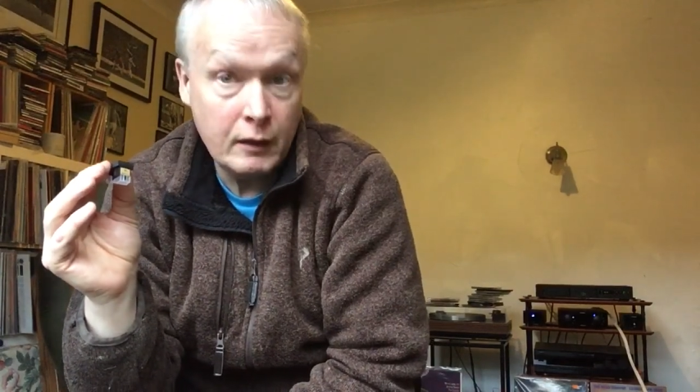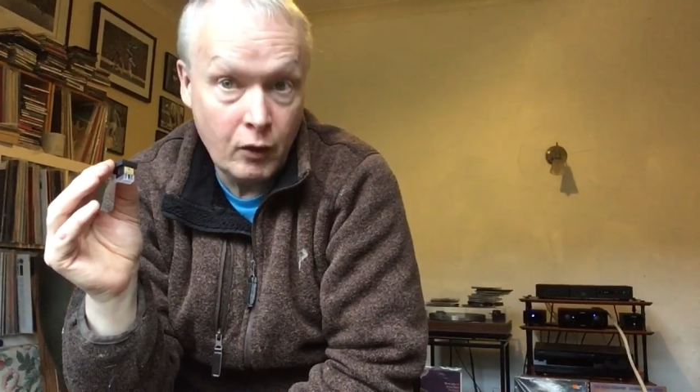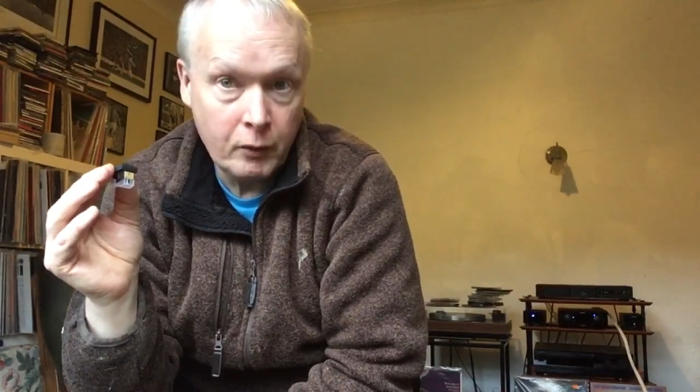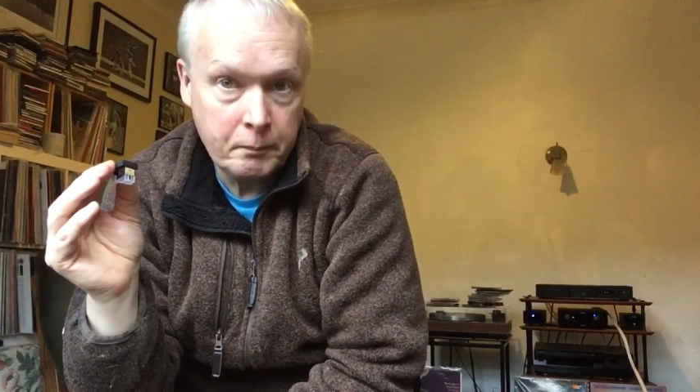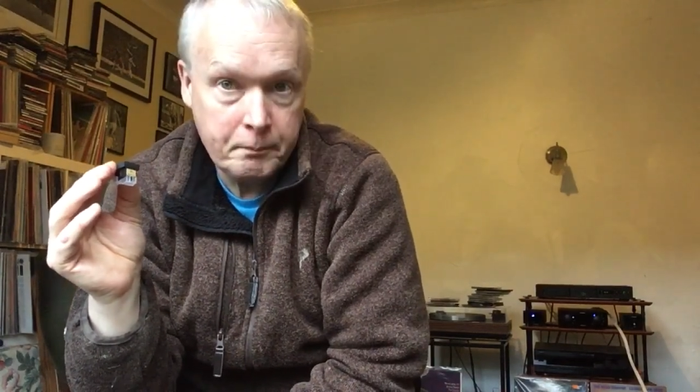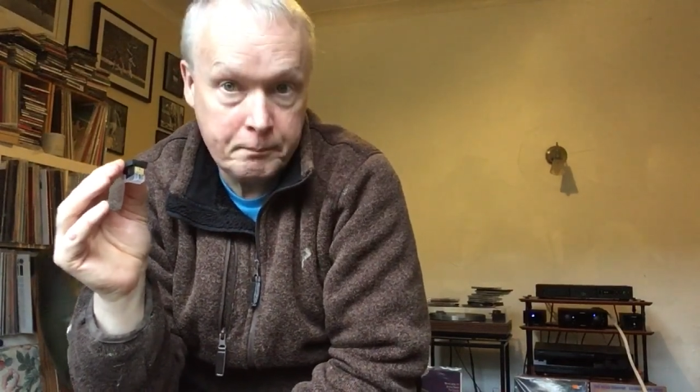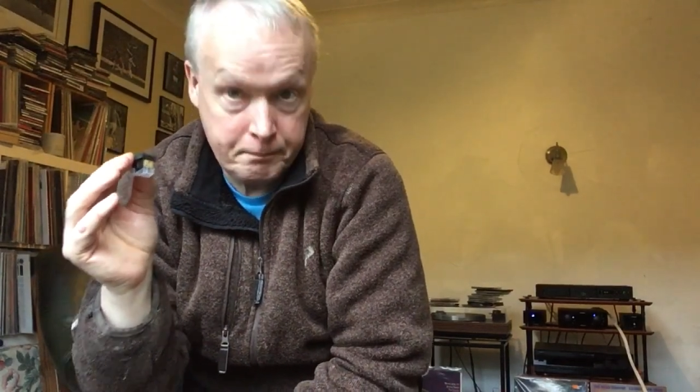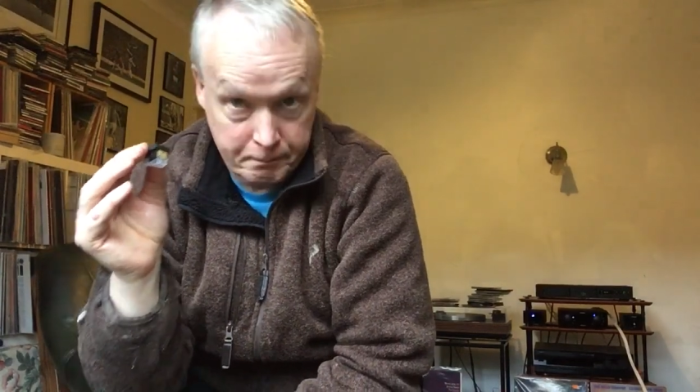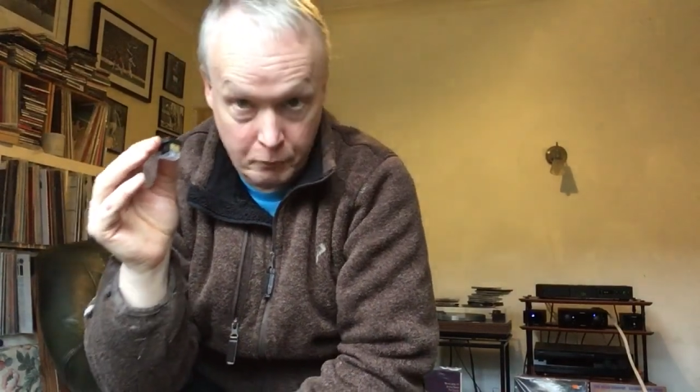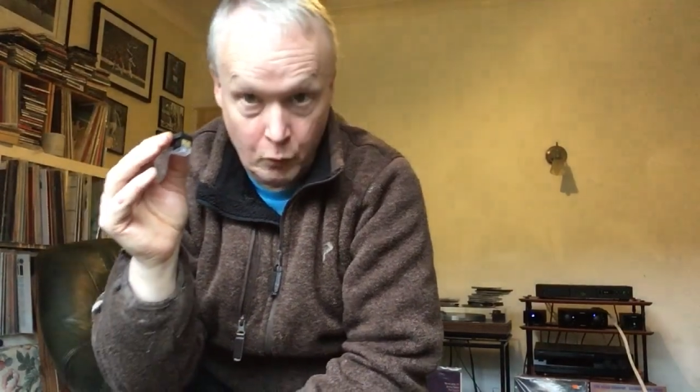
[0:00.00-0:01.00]
lot
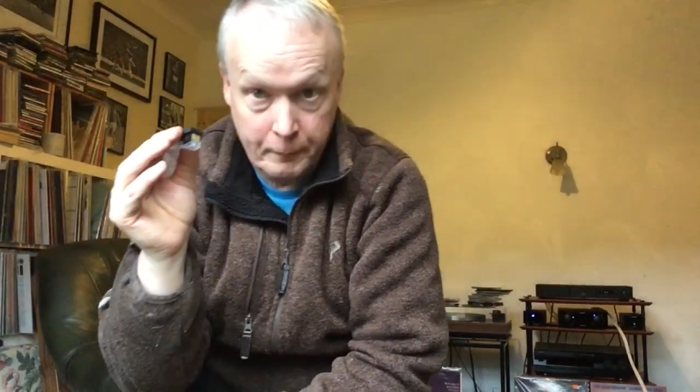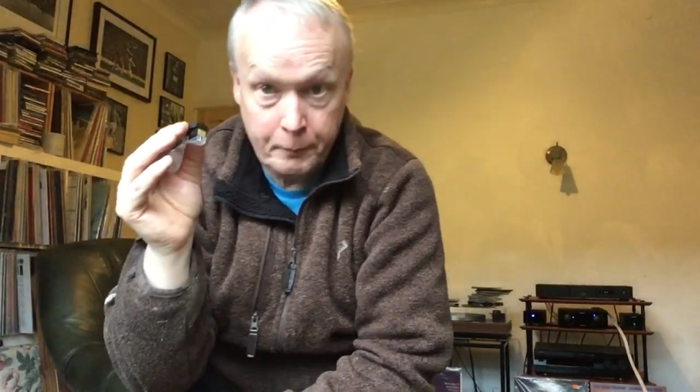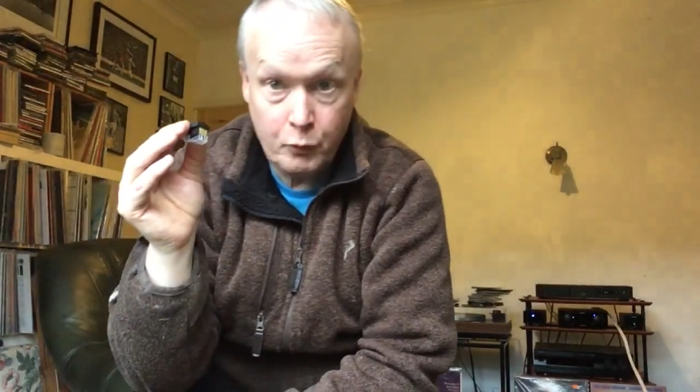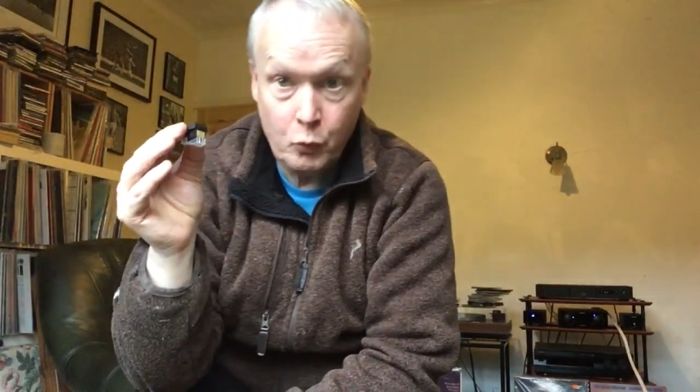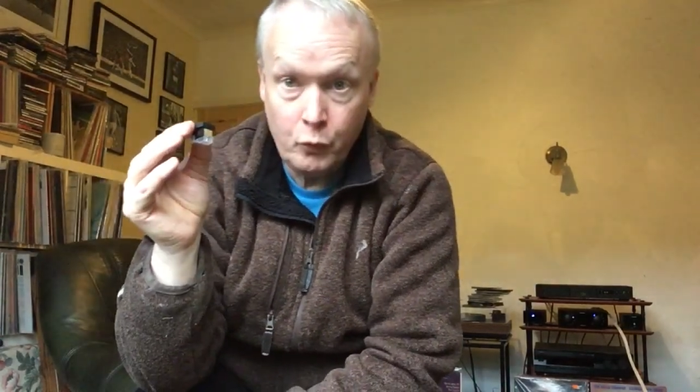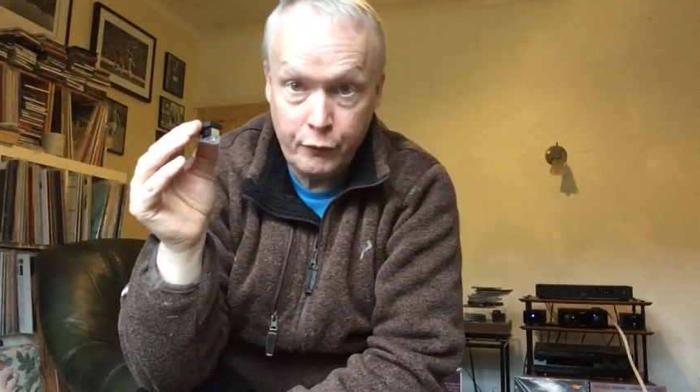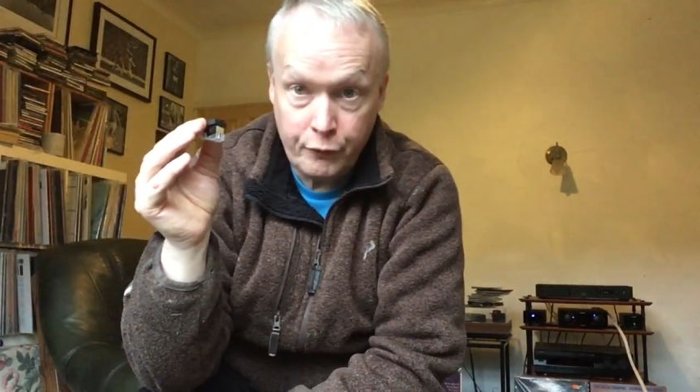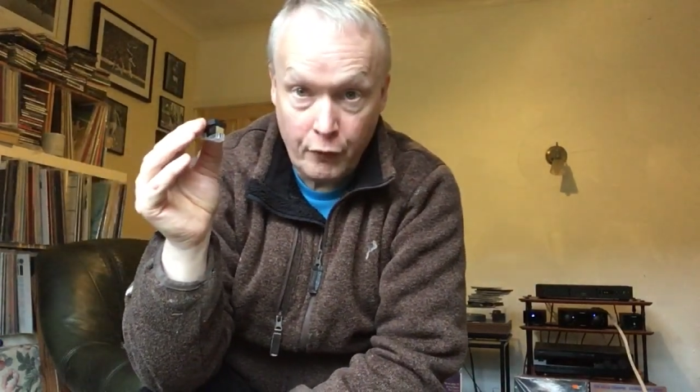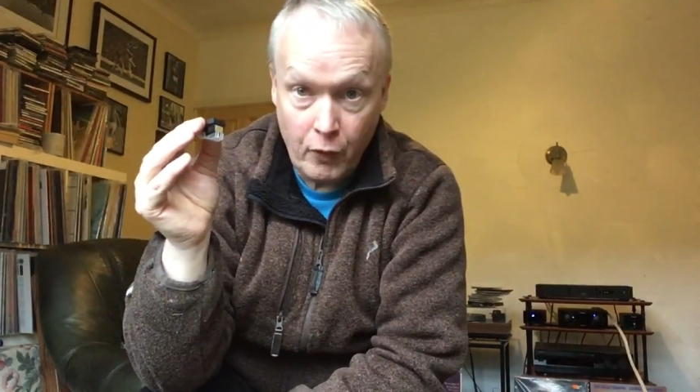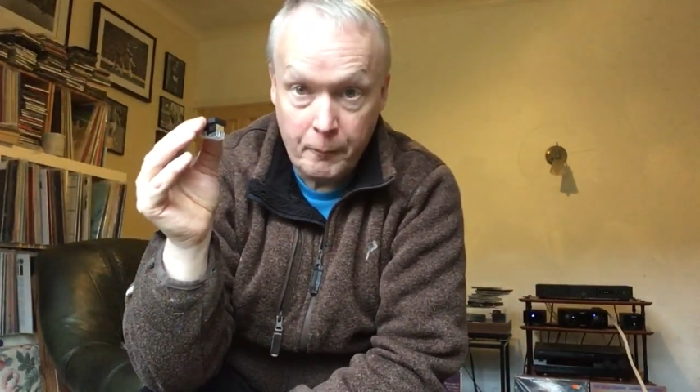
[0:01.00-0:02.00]
more
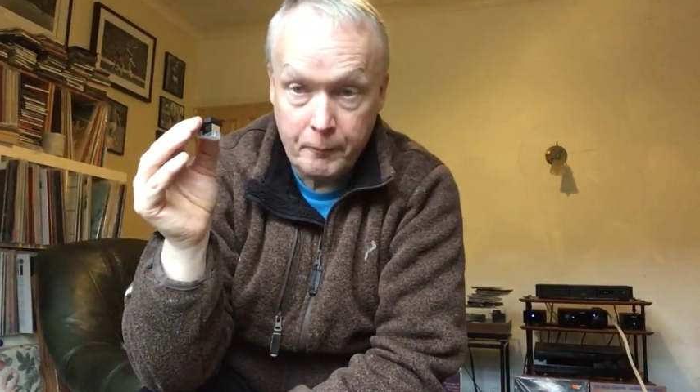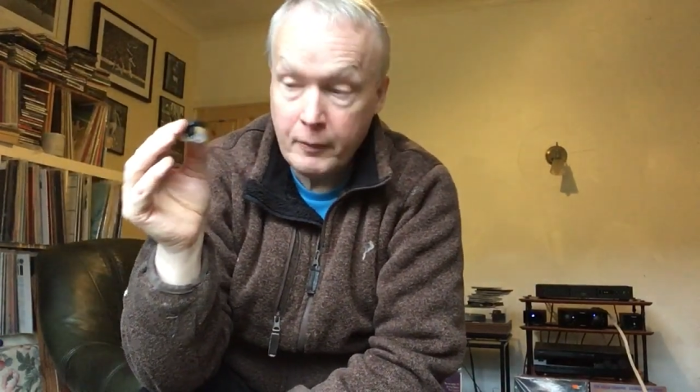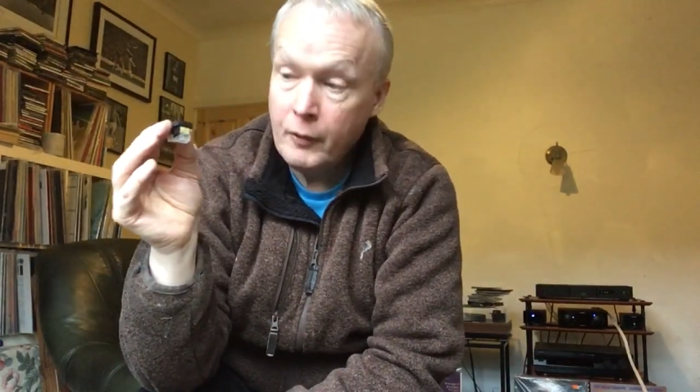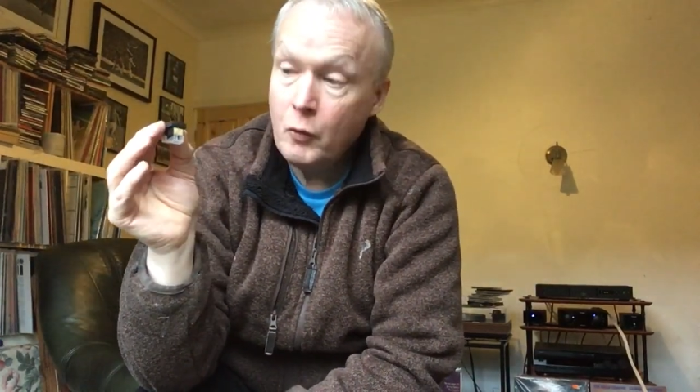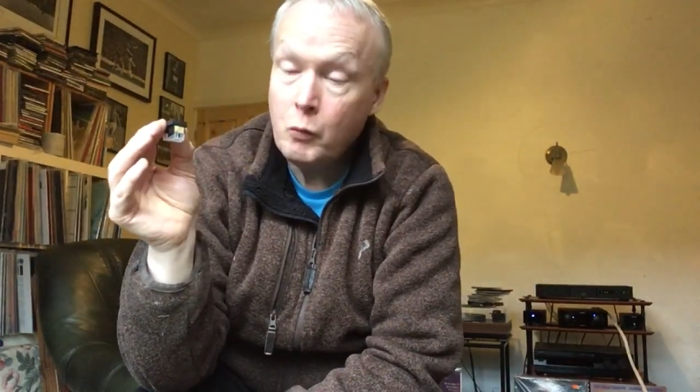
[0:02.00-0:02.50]
improved from